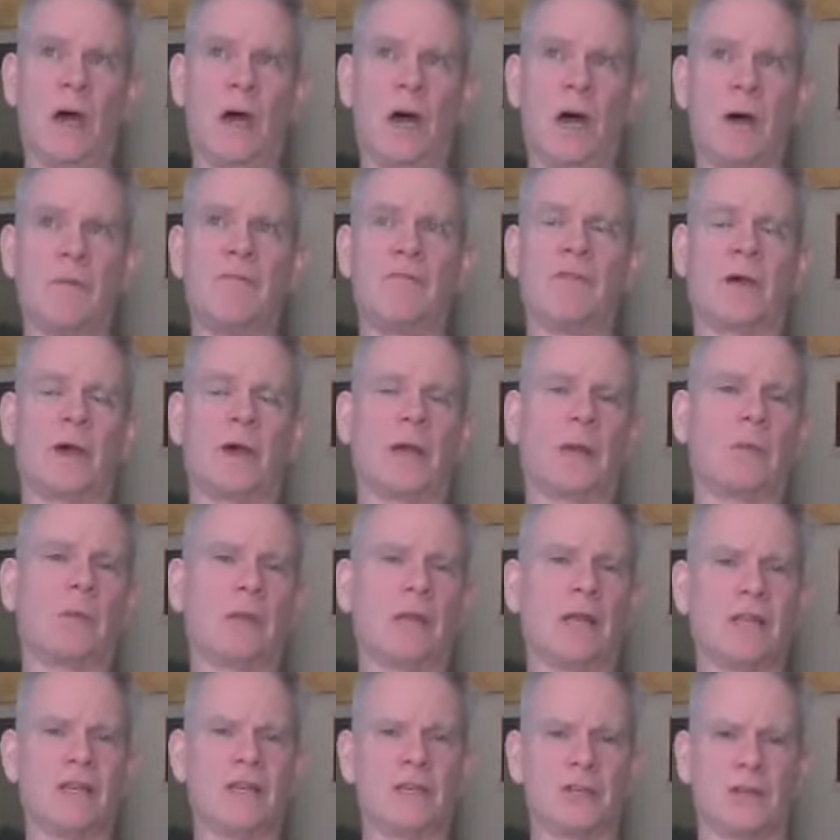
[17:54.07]
very
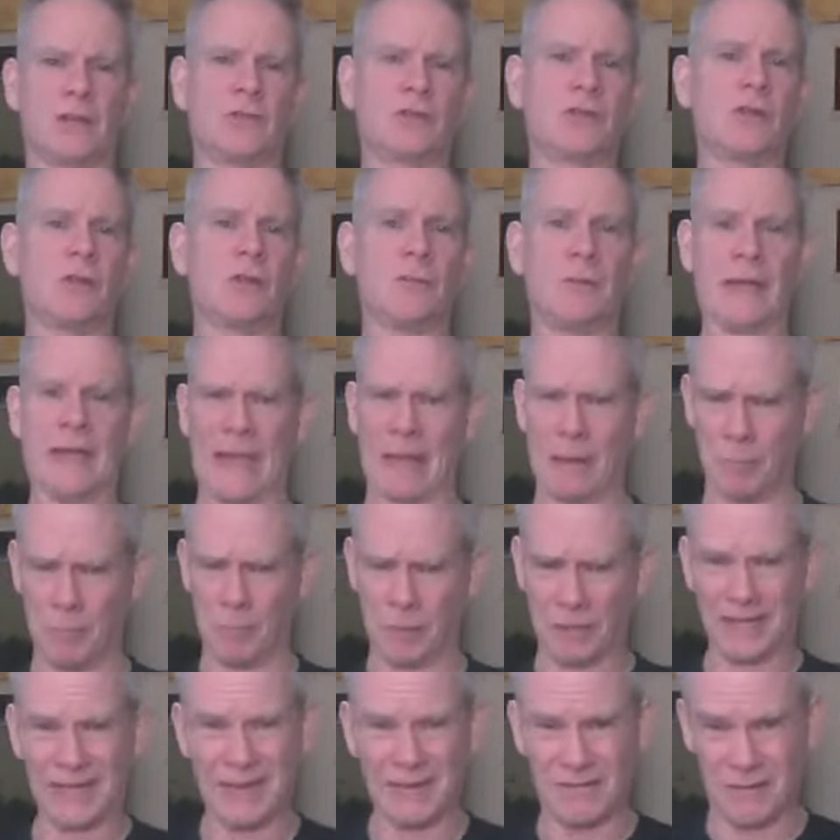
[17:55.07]
relational to me and
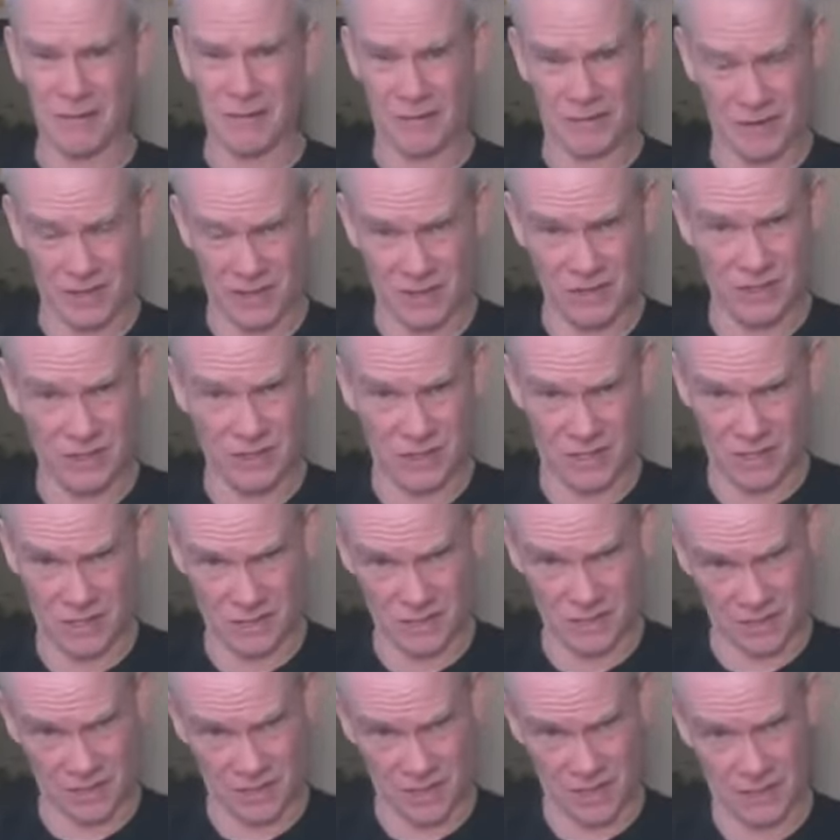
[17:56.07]
believe the things that he
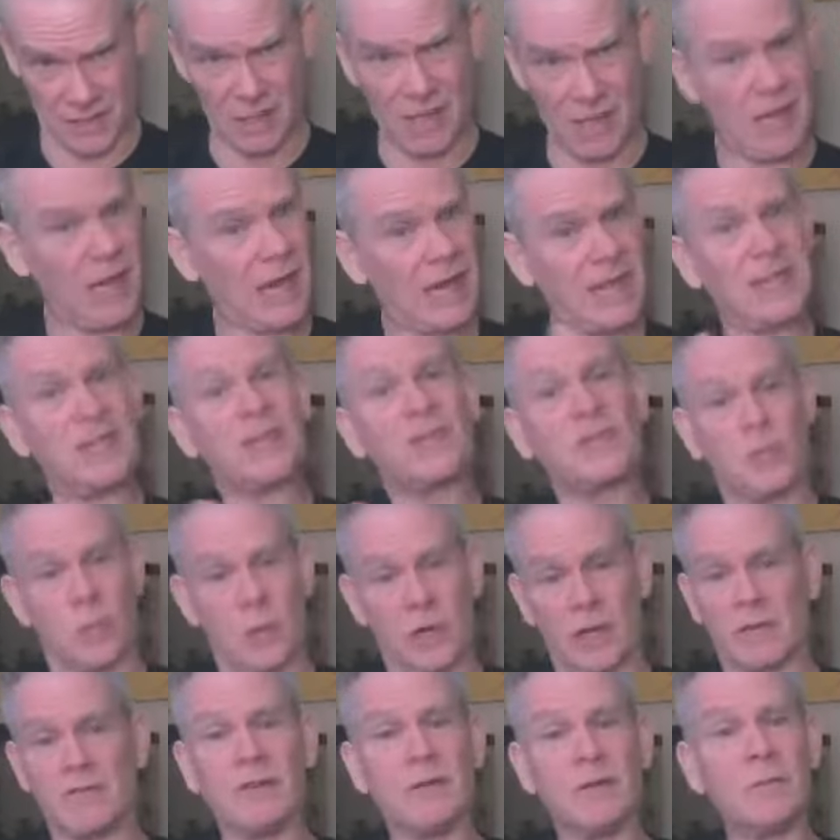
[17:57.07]
said. And here's
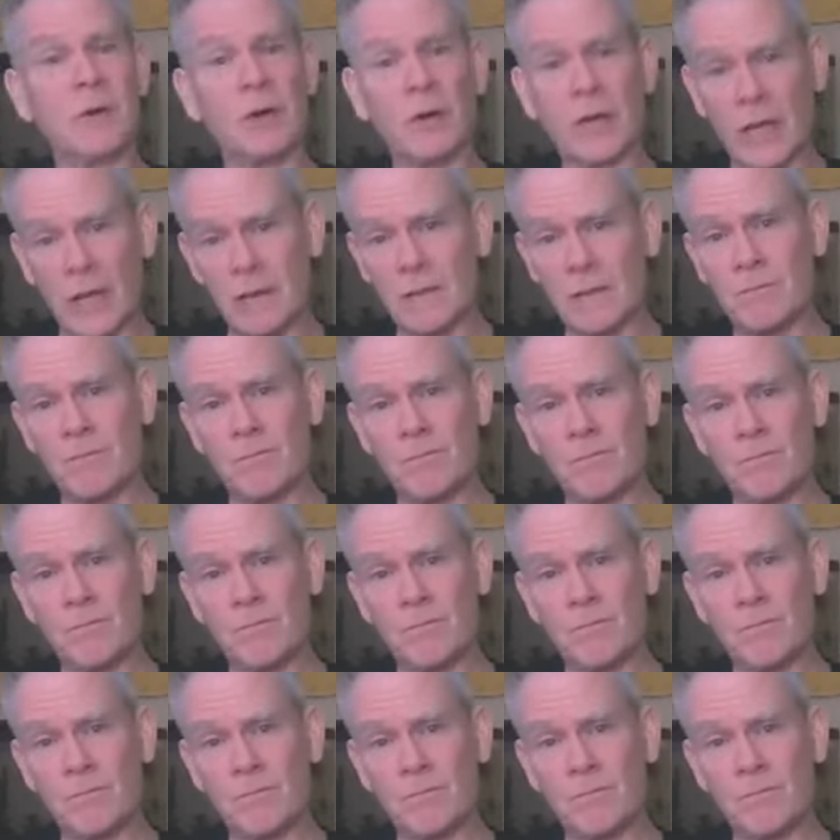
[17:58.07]
one of them, okay?